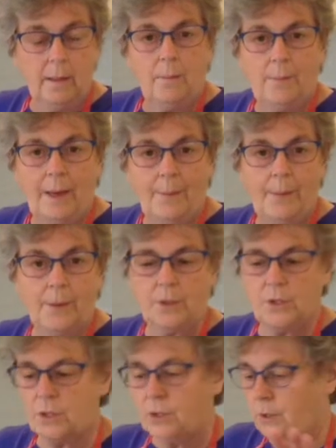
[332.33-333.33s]

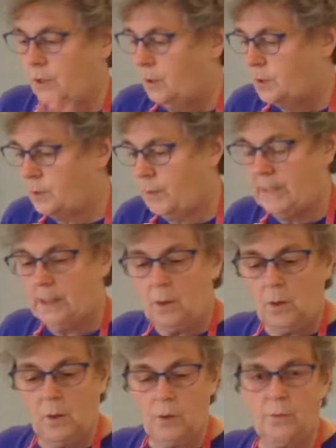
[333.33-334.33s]
peppers, sweet corn.